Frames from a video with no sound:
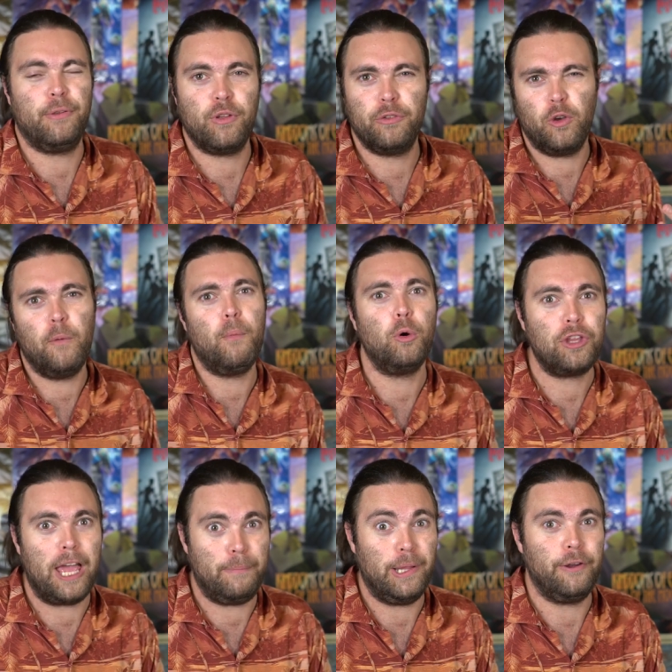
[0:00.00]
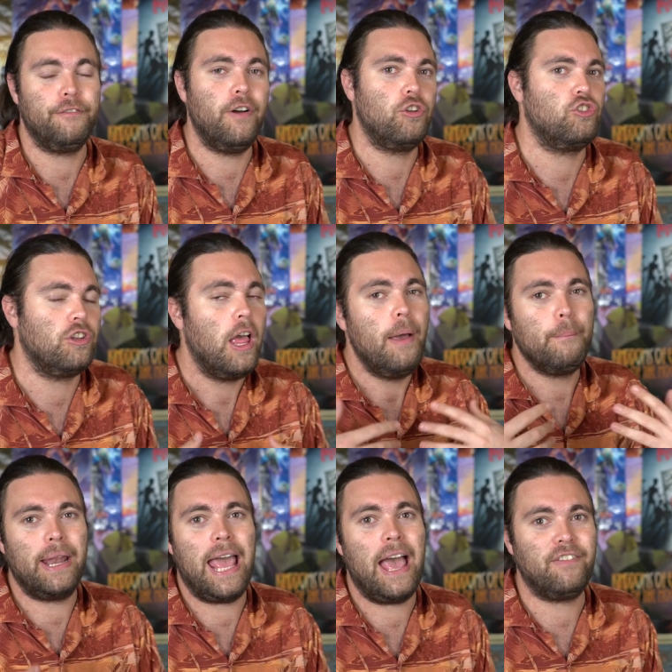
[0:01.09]
There's also a multiplayer function,
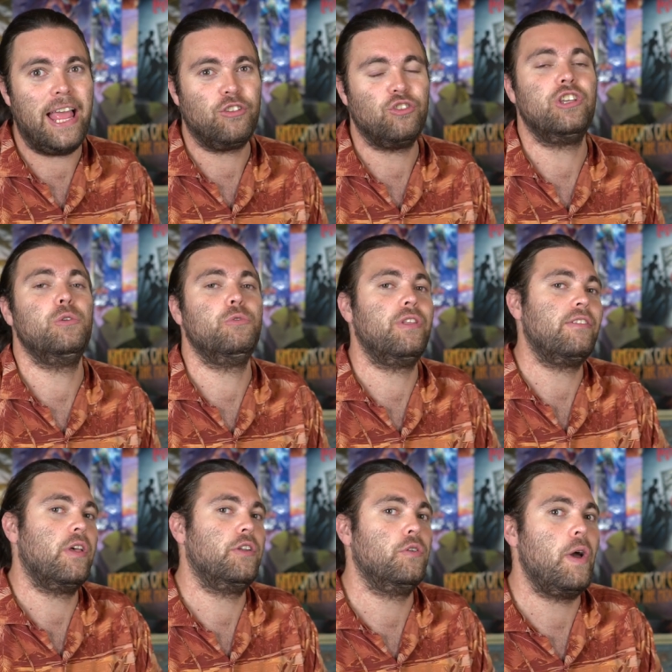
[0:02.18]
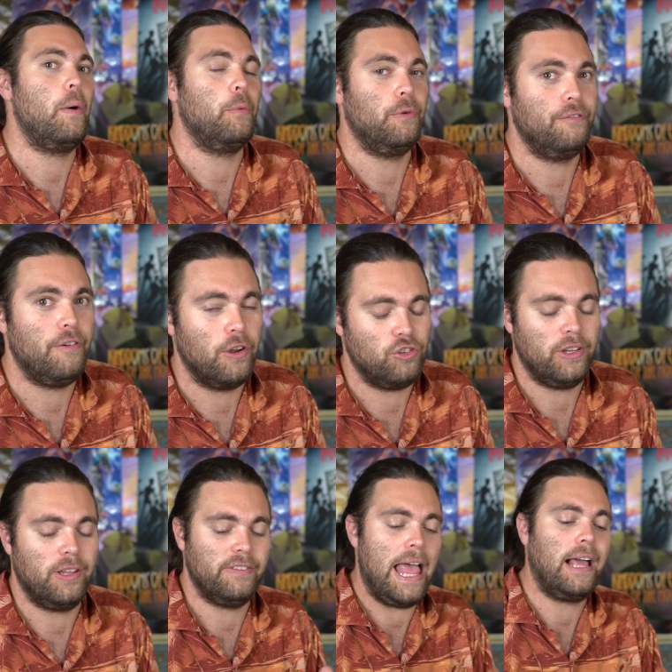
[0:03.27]
but I haven't actually used that, so I don't know how it would function
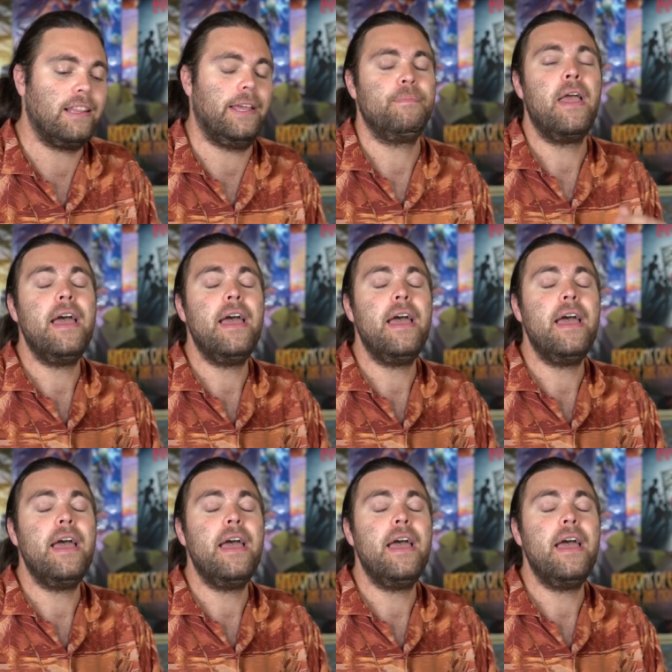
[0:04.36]
exactly.